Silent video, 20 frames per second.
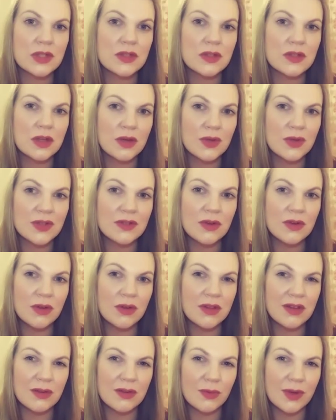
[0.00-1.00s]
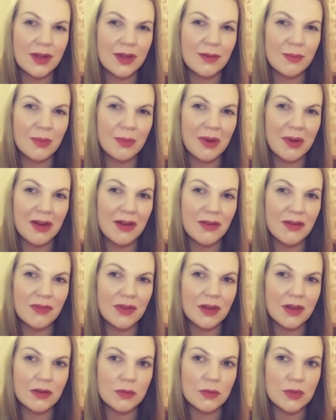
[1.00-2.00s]
this was, you know, part of the
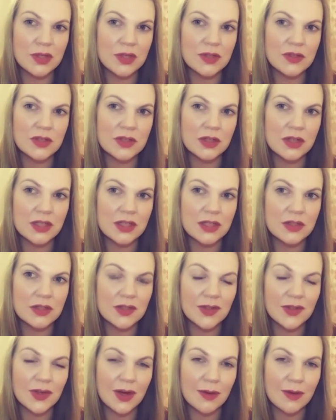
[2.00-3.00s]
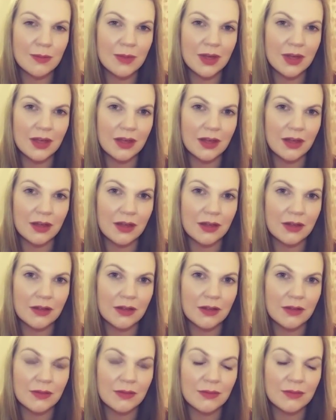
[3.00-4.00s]
contract. That's it's part of the
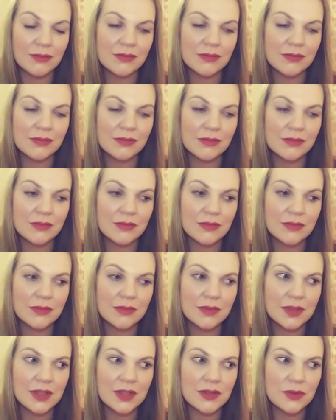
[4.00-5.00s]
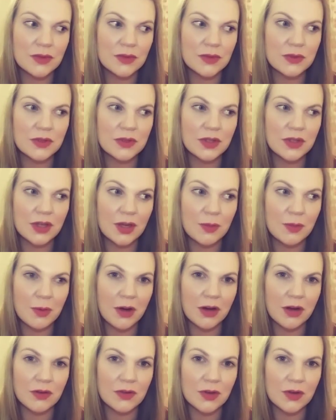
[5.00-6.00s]
deal here at this
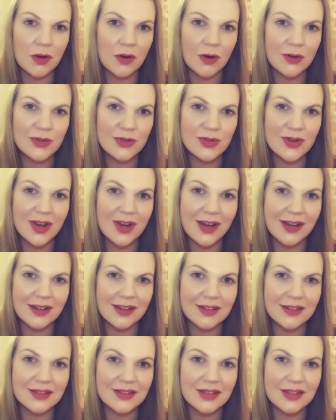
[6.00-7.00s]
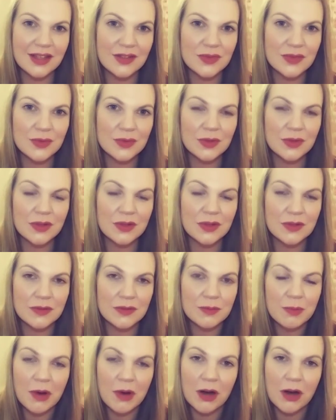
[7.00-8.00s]
time um,
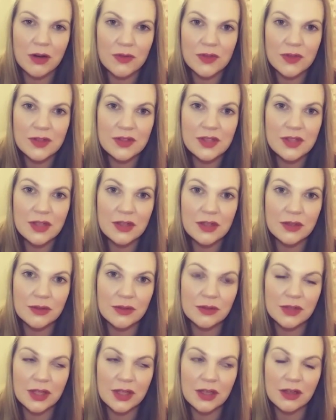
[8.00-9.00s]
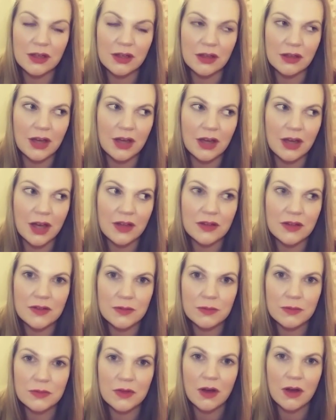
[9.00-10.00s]
in the
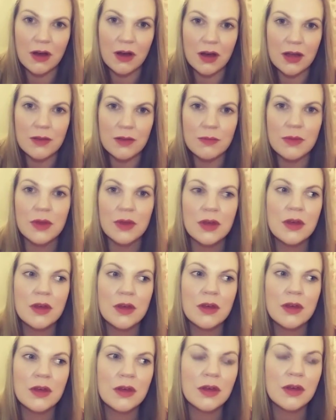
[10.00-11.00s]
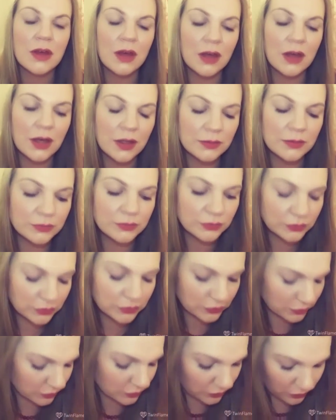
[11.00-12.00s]
evolution to have the ego
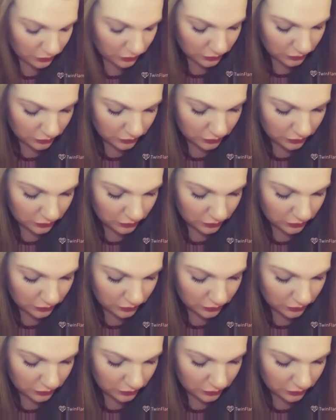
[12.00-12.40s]
and